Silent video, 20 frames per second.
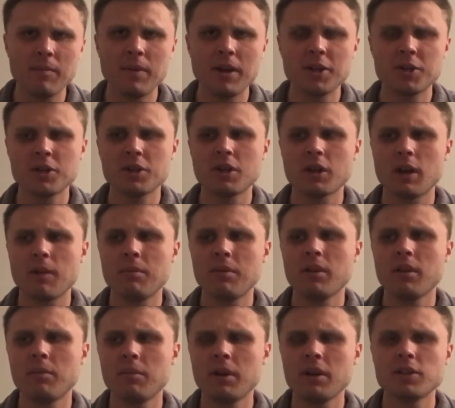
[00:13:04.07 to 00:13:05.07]
mentioned a couple
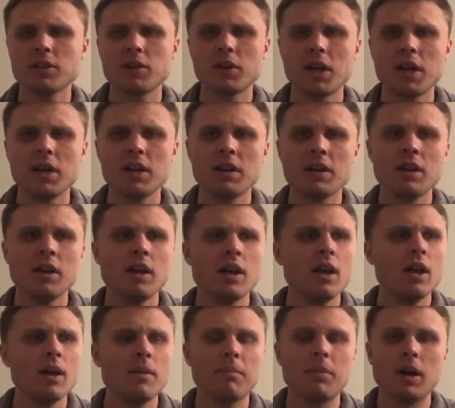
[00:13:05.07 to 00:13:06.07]
of the plays already,
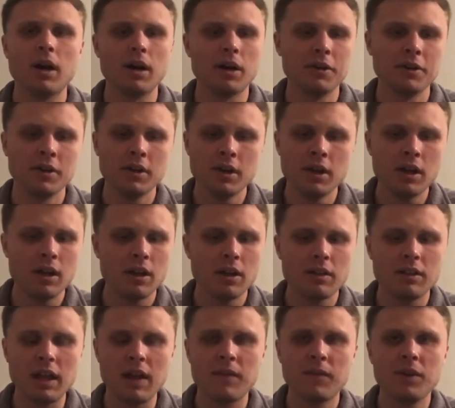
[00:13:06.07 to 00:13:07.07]
but
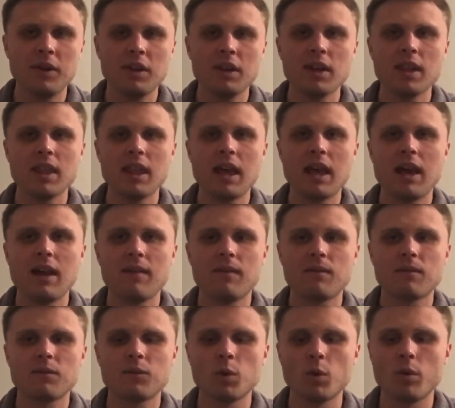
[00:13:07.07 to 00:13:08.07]
definitely
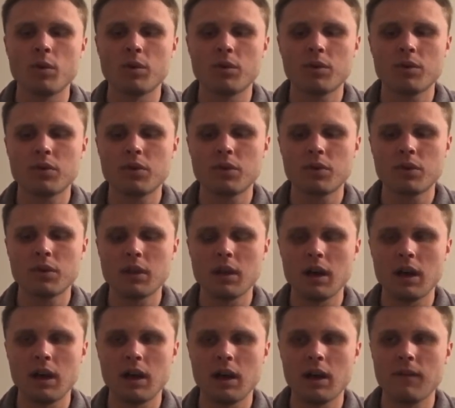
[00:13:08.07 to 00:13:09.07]
that fourth
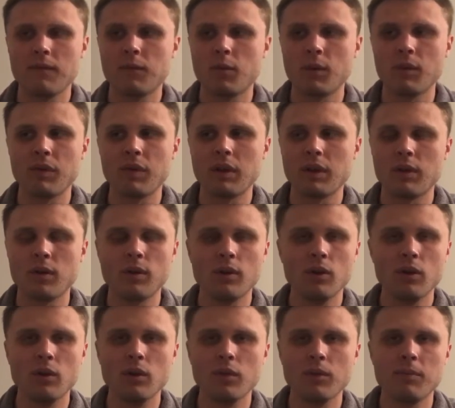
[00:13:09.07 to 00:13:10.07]
and
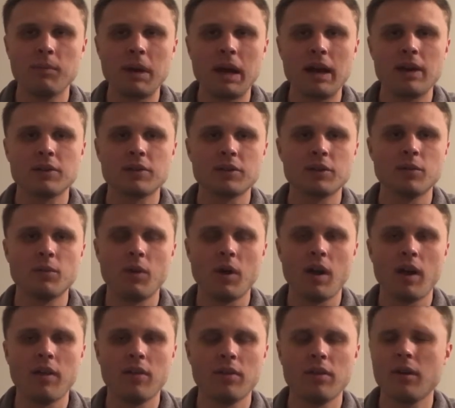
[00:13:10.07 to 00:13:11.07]
goal pass to
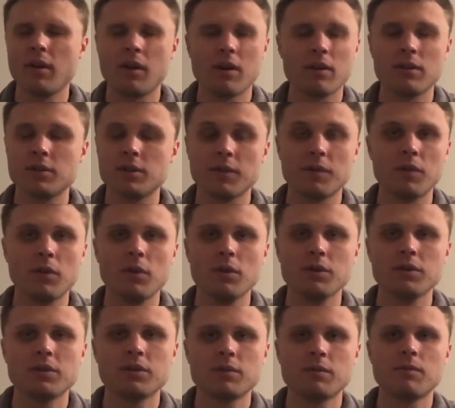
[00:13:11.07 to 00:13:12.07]

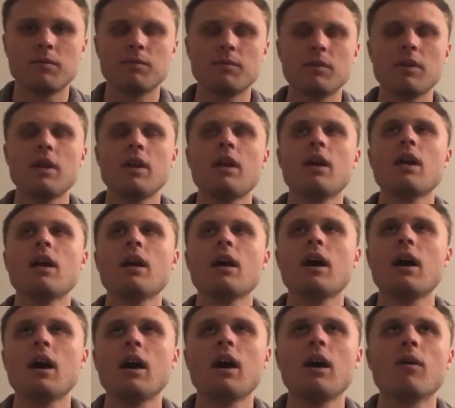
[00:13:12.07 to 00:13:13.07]
Foles
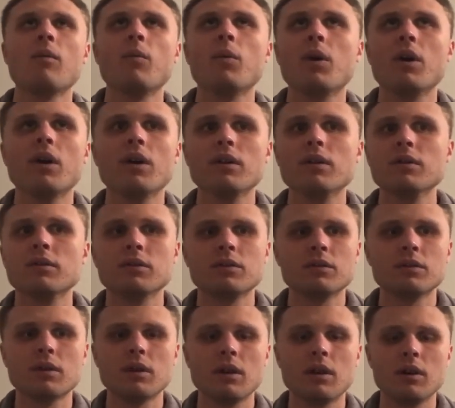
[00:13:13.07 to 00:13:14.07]

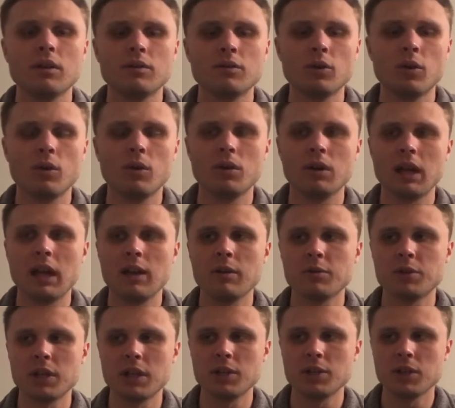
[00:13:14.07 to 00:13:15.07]
was a total
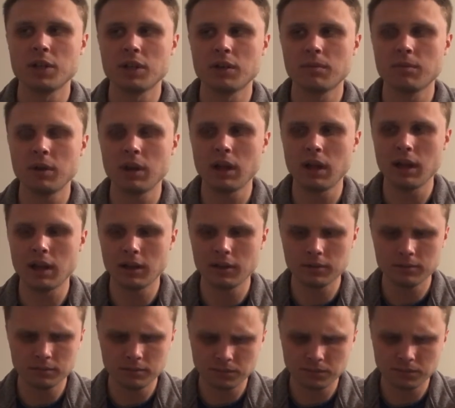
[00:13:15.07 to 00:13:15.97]
game-changing play.